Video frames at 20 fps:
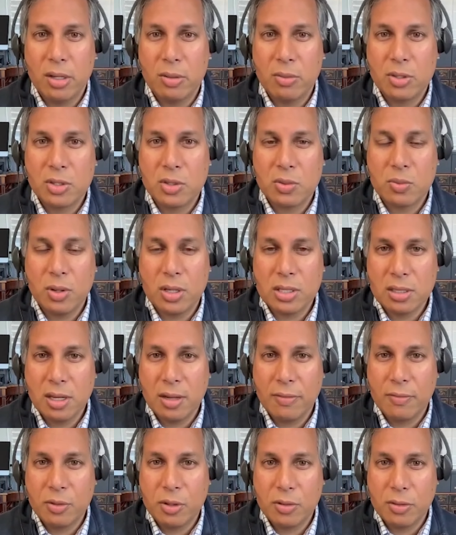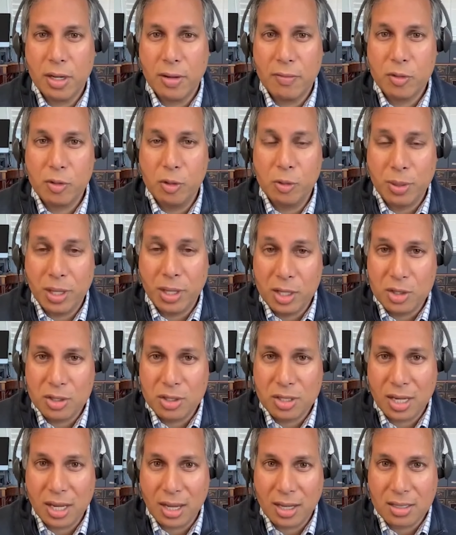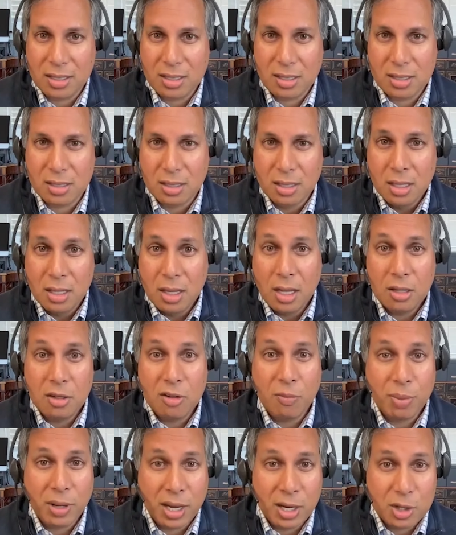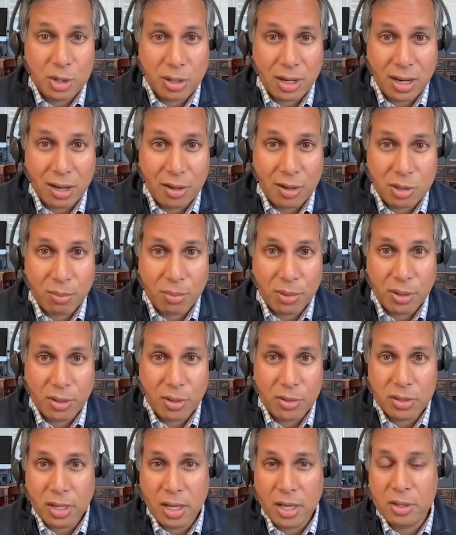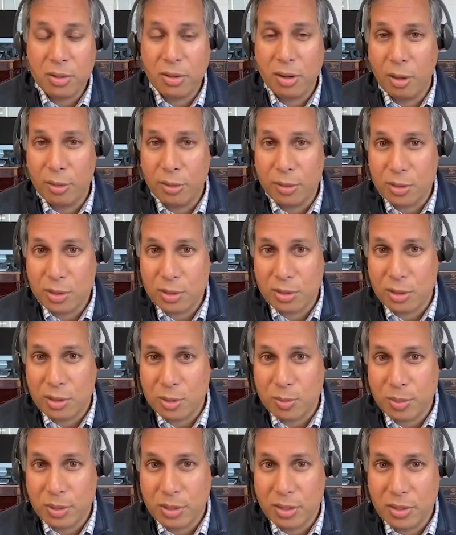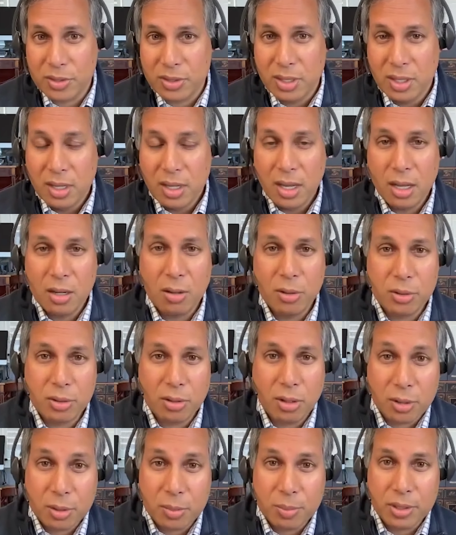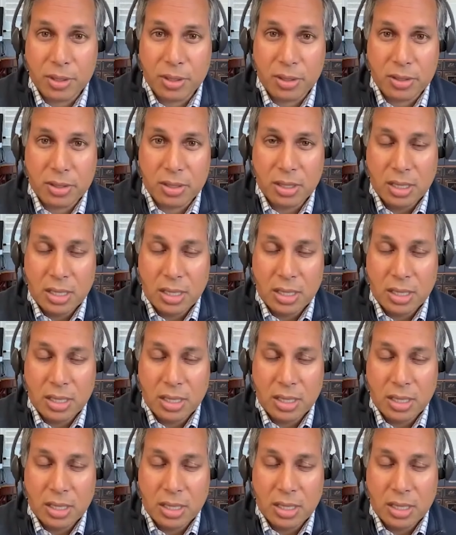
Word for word: which is what's left over after you paid your taxes and you've paid your housing bills and your health insurance bills and all your other bills,